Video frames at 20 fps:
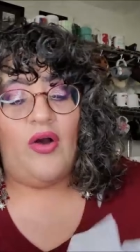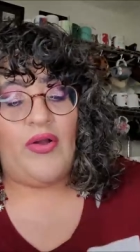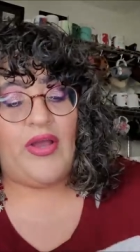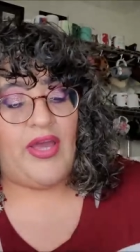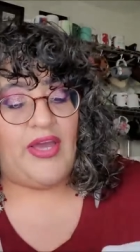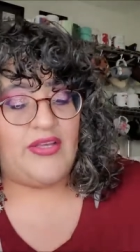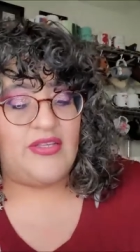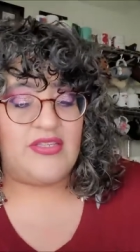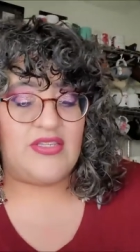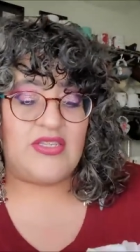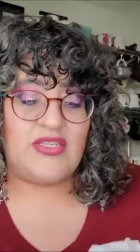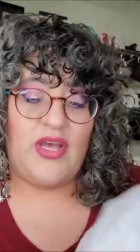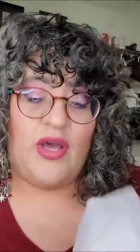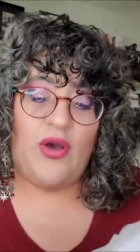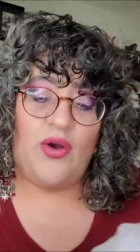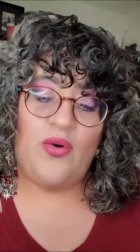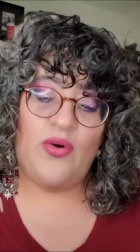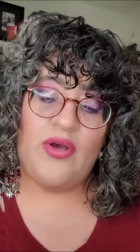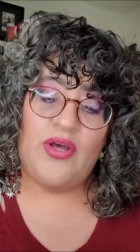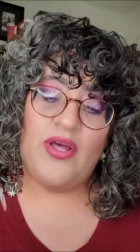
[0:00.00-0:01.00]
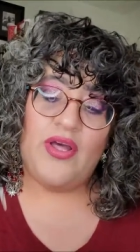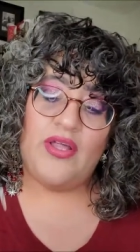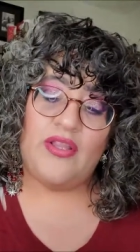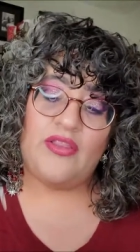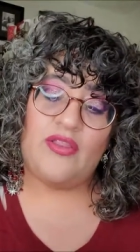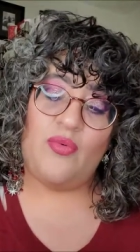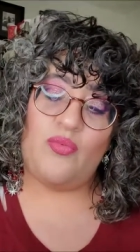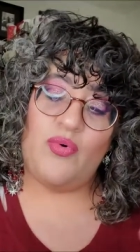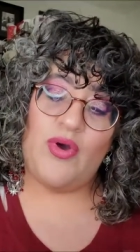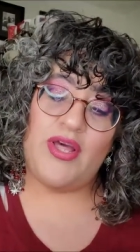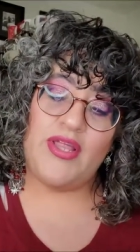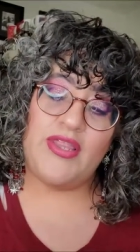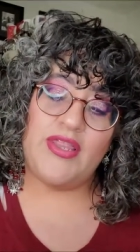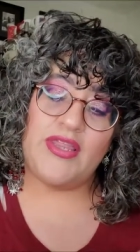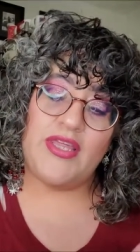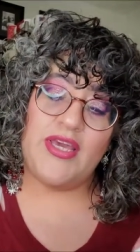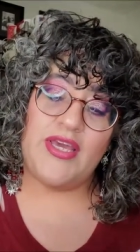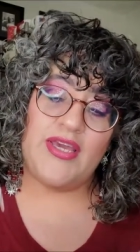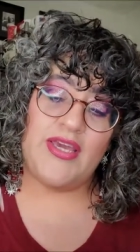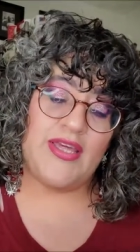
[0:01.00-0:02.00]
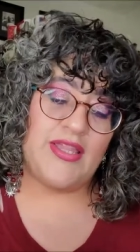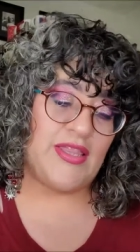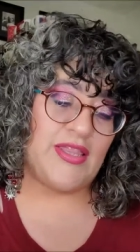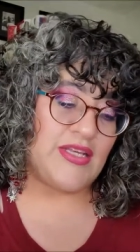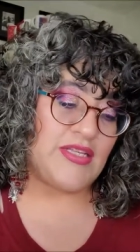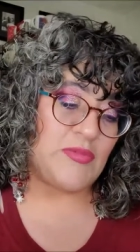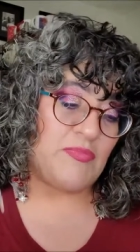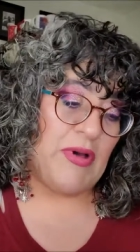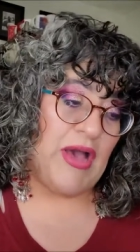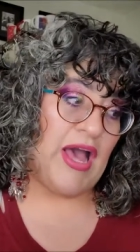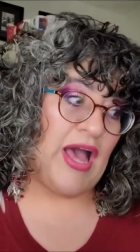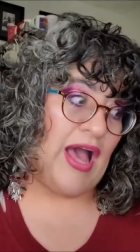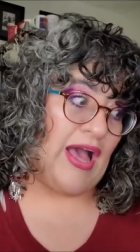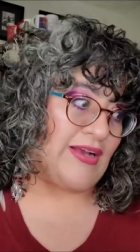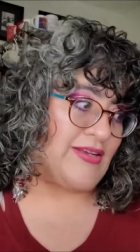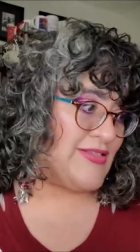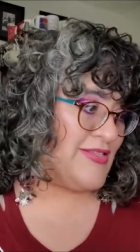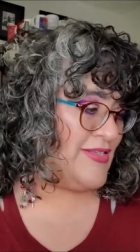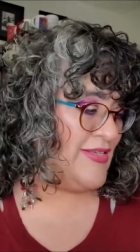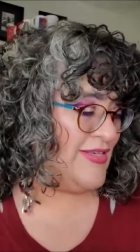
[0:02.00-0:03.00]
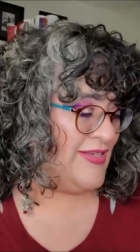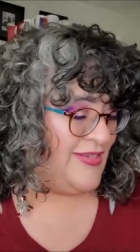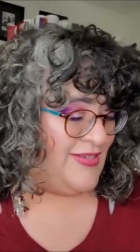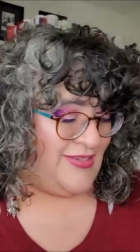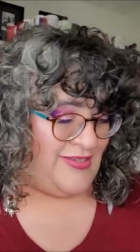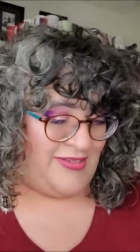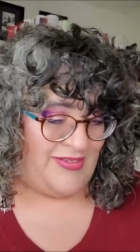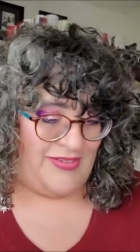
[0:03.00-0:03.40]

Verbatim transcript: Okay, so the one thing in this box